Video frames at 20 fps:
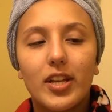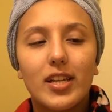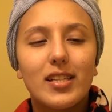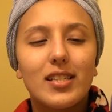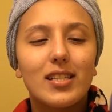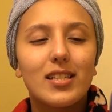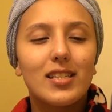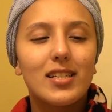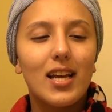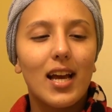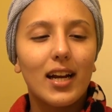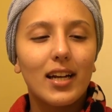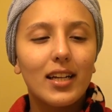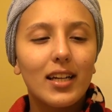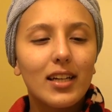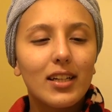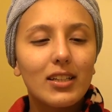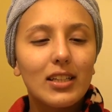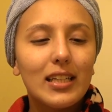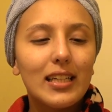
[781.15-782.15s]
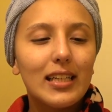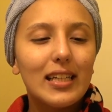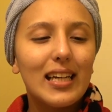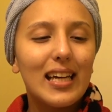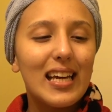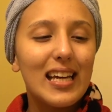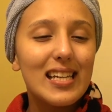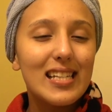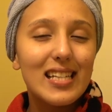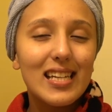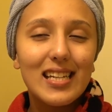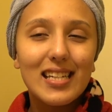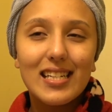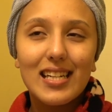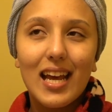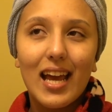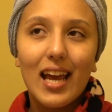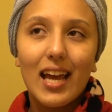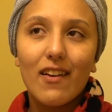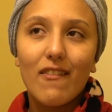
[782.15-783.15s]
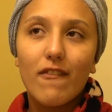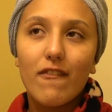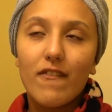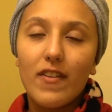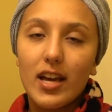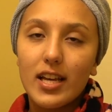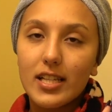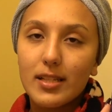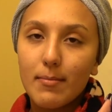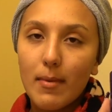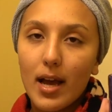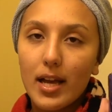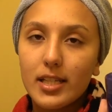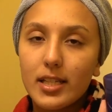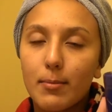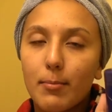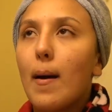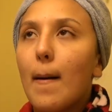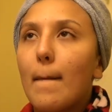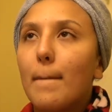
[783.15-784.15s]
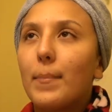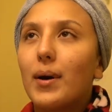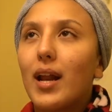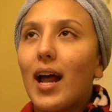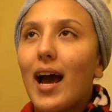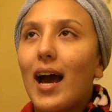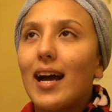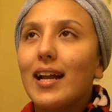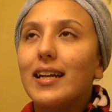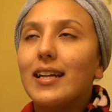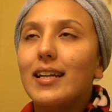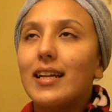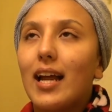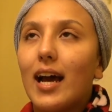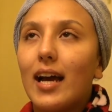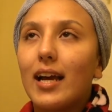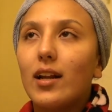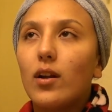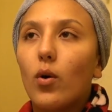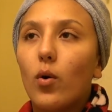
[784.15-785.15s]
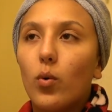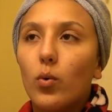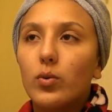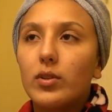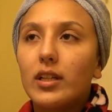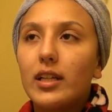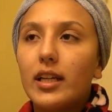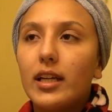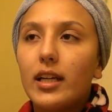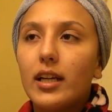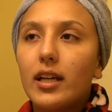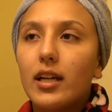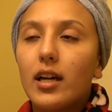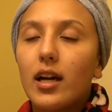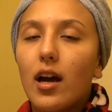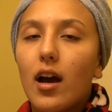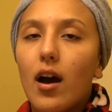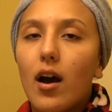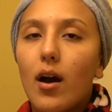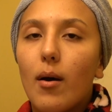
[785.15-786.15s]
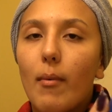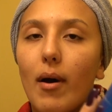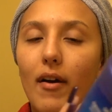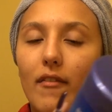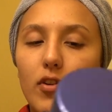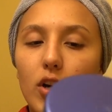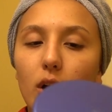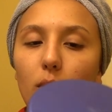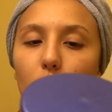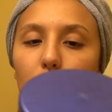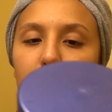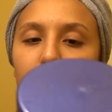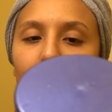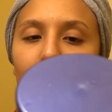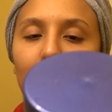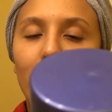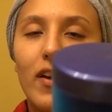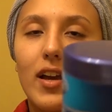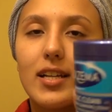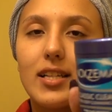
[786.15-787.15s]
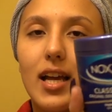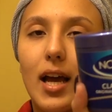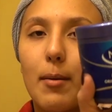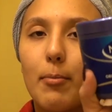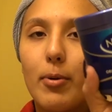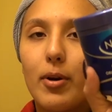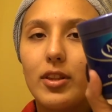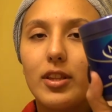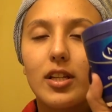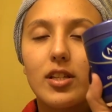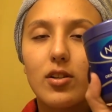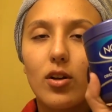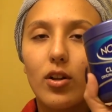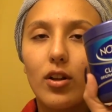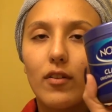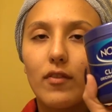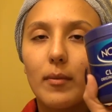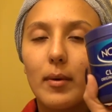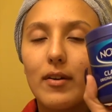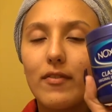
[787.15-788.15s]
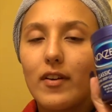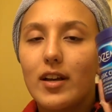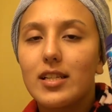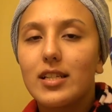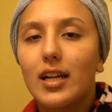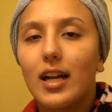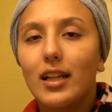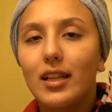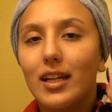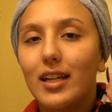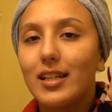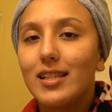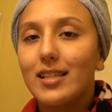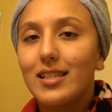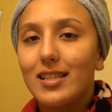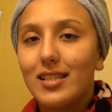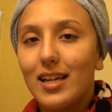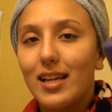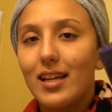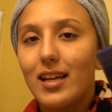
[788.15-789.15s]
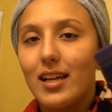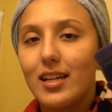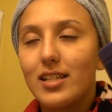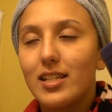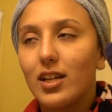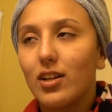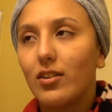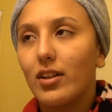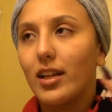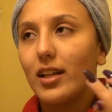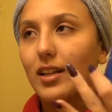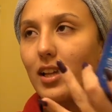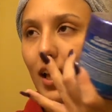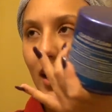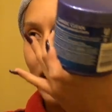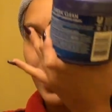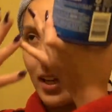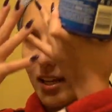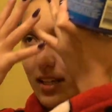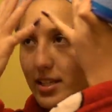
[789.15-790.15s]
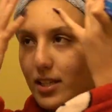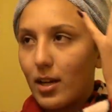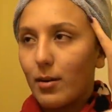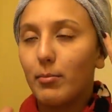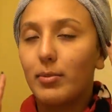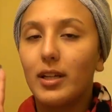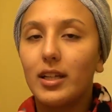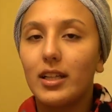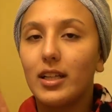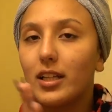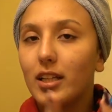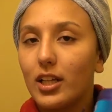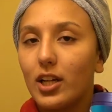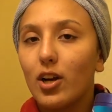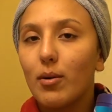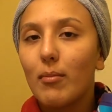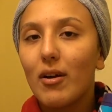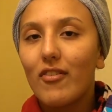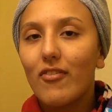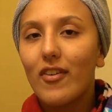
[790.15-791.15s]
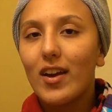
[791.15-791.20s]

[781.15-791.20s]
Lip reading: This technically isn't a face mask, but at night only, after I wash my face, I put this all over my face and I let it sit until it like is completely clear on my